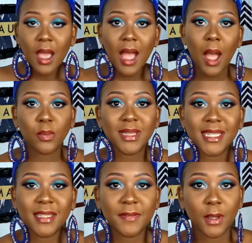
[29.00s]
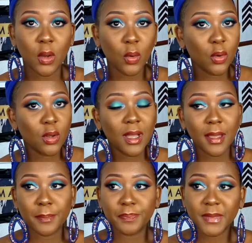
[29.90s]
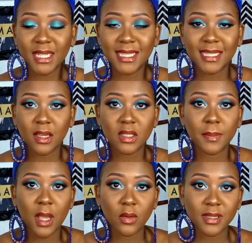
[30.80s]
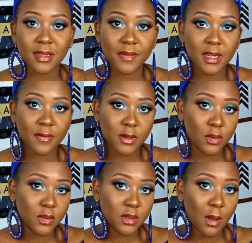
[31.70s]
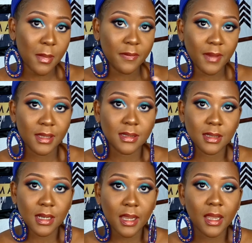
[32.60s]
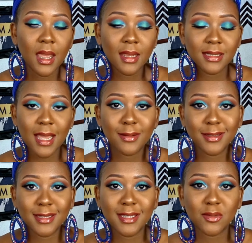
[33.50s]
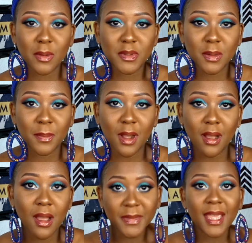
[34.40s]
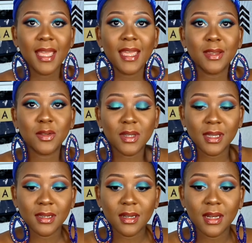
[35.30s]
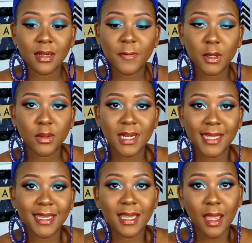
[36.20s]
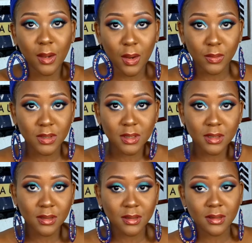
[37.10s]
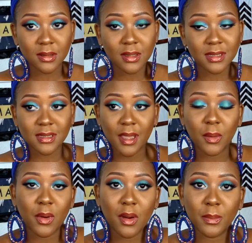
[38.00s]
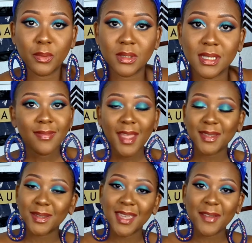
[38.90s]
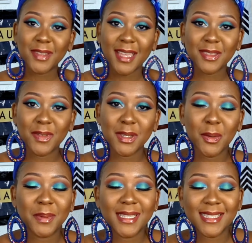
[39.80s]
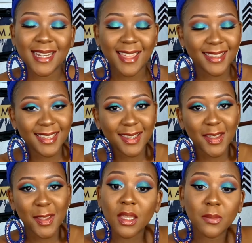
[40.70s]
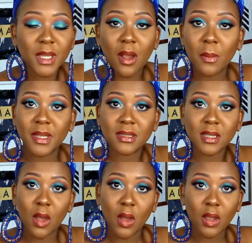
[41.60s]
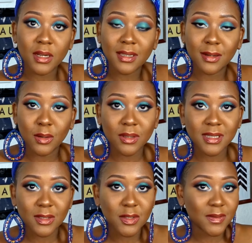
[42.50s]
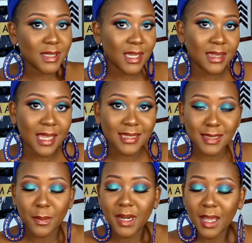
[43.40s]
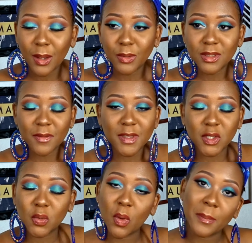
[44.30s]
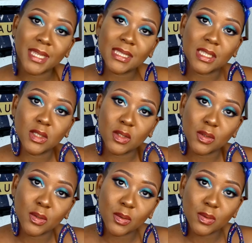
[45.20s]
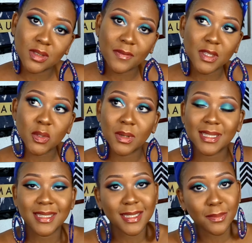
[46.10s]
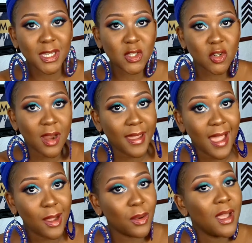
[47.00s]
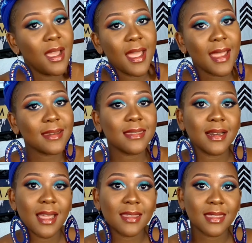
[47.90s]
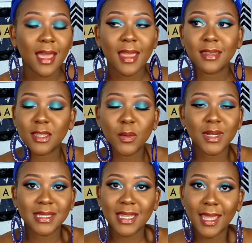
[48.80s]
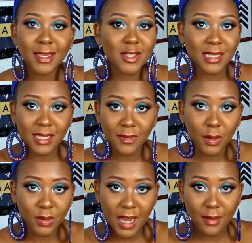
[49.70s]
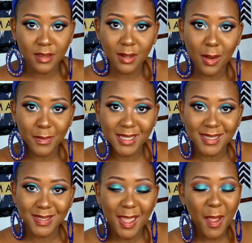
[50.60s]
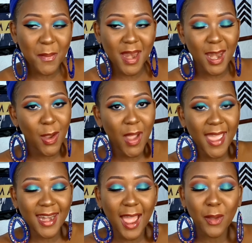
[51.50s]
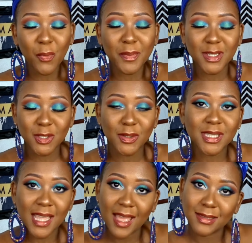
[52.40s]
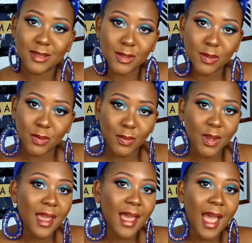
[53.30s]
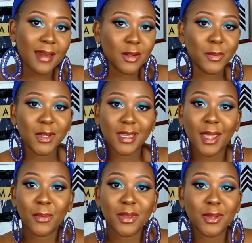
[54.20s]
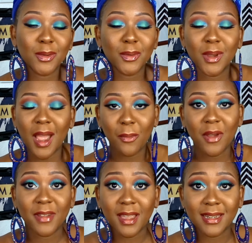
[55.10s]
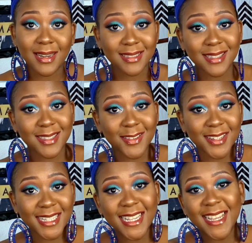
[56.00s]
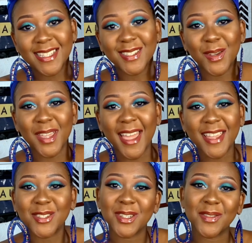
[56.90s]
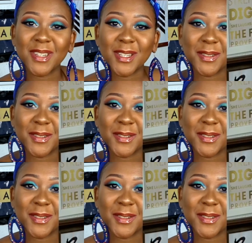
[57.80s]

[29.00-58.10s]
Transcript: I will leave all details about all the stuff that I've used on my face today down in the description bar, and you can follow the link and go to the site where I bought it. So yeah, if you like the video, please like it. Give me comments on looks that you've seen that are similar, or stuff that you want me to do, stuff that you want to see me try out, anything like that. Anything you want to say, just leave it all down in the comments below, and I will be sure to answer you and communicate with you however necessary. So yeah, enjoy the video.